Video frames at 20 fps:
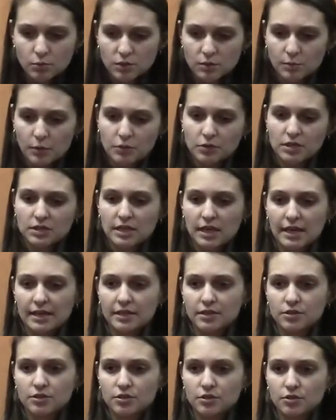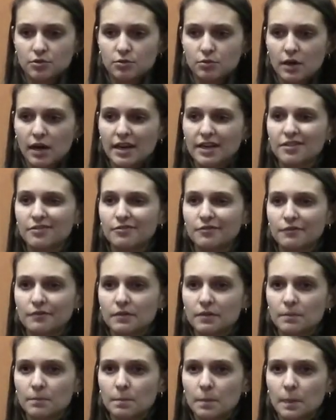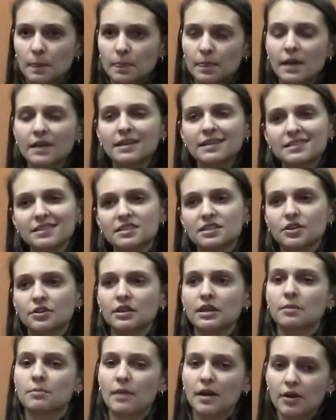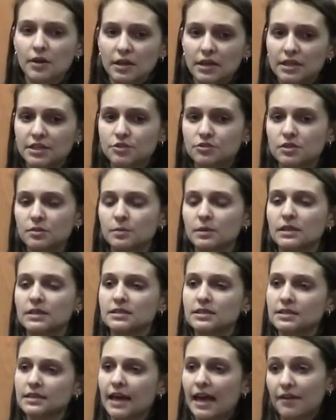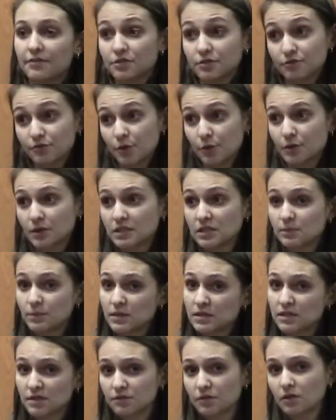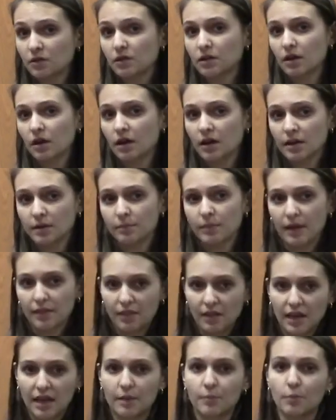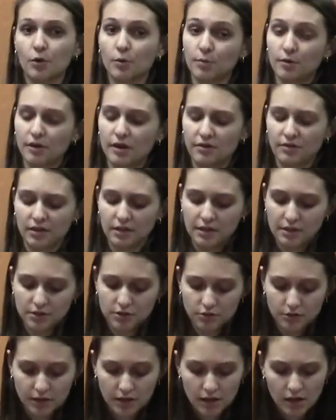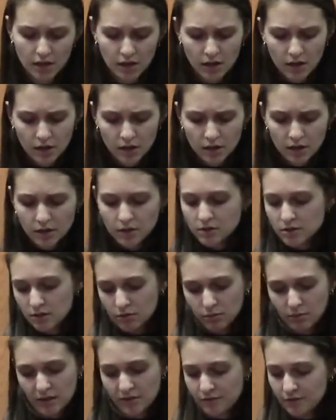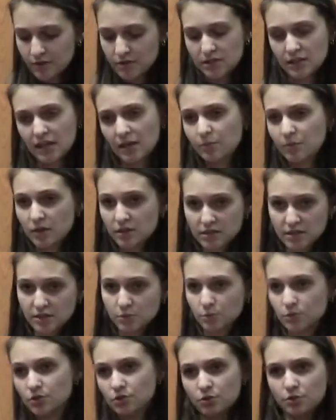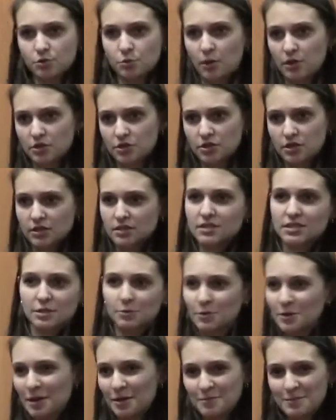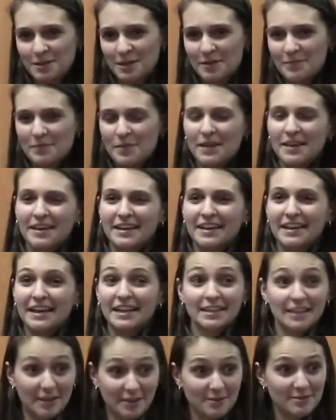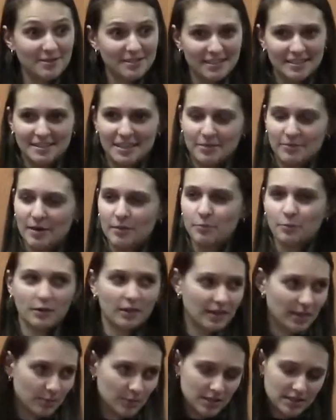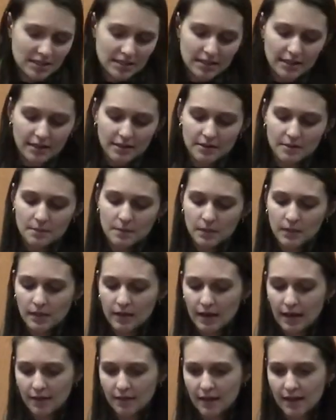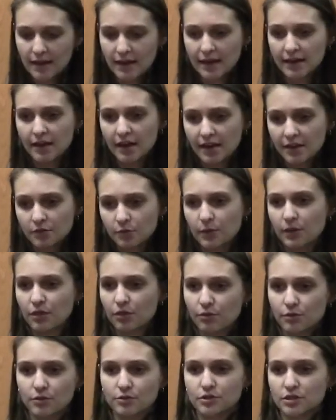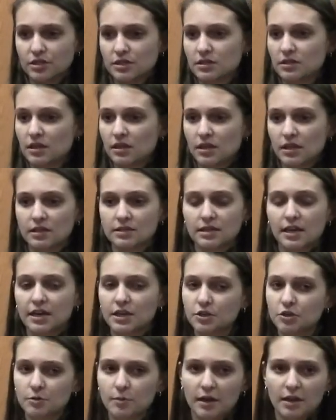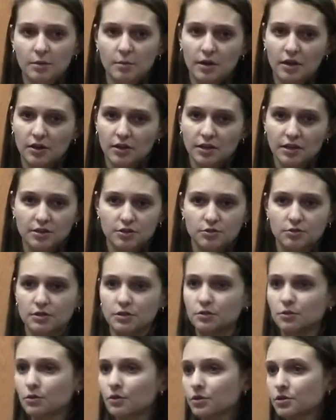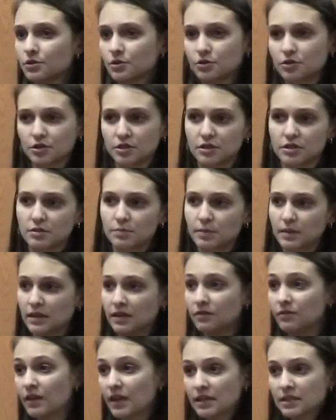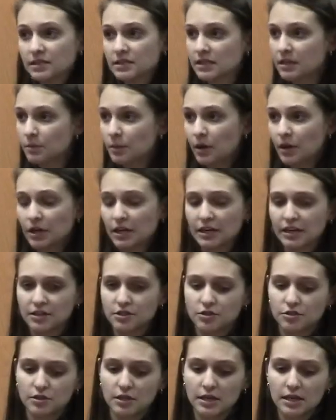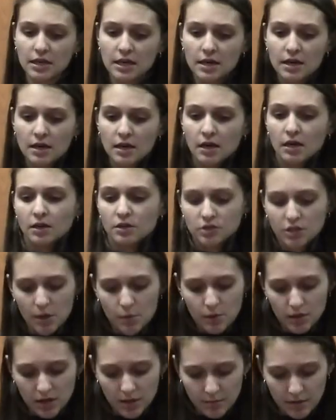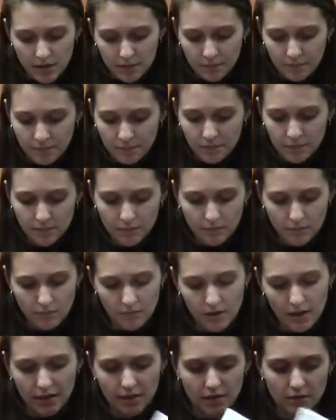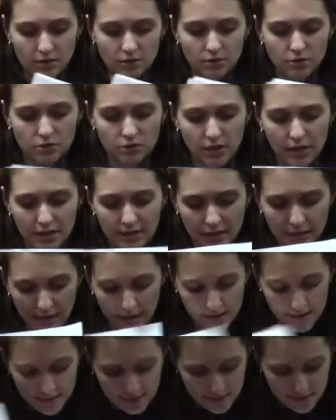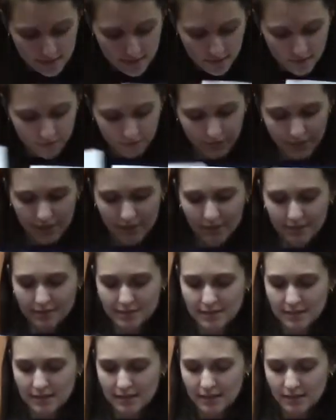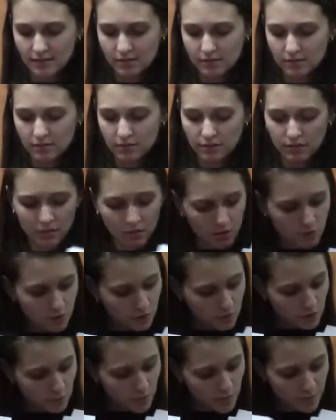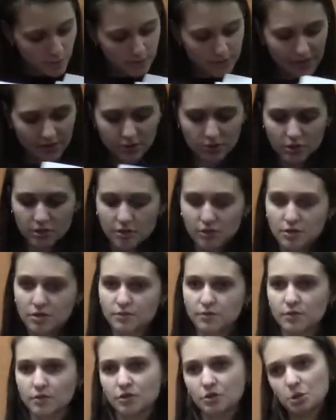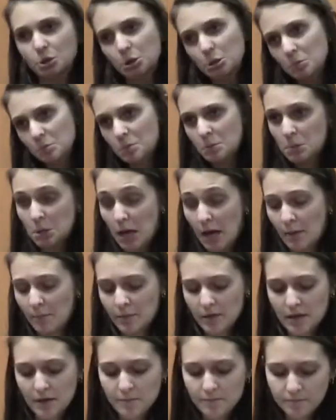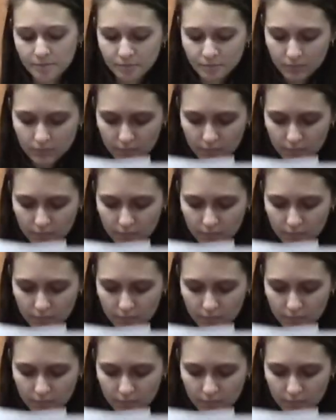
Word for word: was supposed to tie into kind of, not necessarily American history, but it didn't have to focus specifically on Bethlehem or Moravian history. So my first thing I plugged in was George Washington, see what comes up. Uh, letters did come up, one of them is in there. And then I kind of went through just things I knew about American history, Google searches, big events in American history, saw what come up, made a giant list of things that could be potentially useful, could not be.